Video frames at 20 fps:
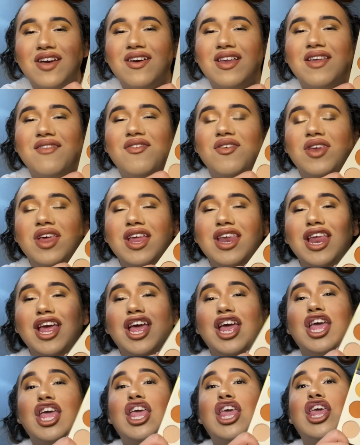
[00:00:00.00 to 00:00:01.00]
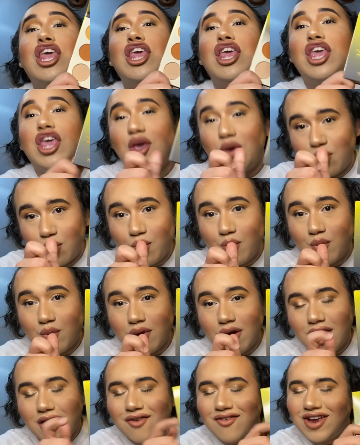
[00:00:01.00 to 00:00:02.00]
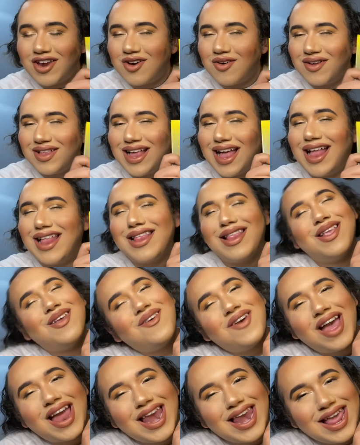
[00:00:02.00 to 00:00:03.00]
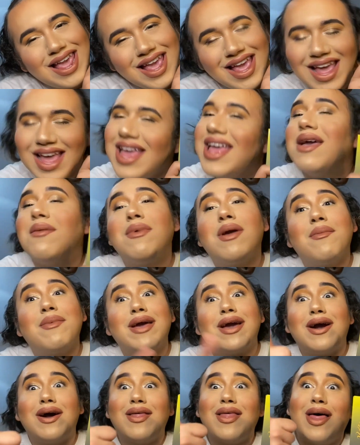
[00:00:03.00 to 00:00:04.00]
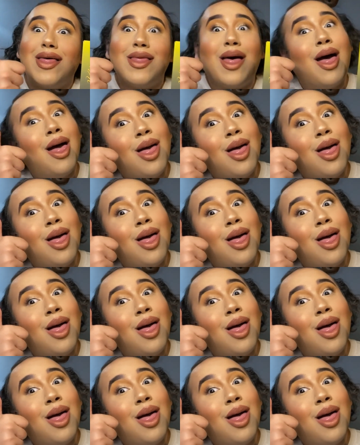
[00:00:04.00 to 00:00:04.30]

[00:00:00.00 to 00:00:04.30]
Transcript: and if you did, you already know what to do at me. Give me a big old love.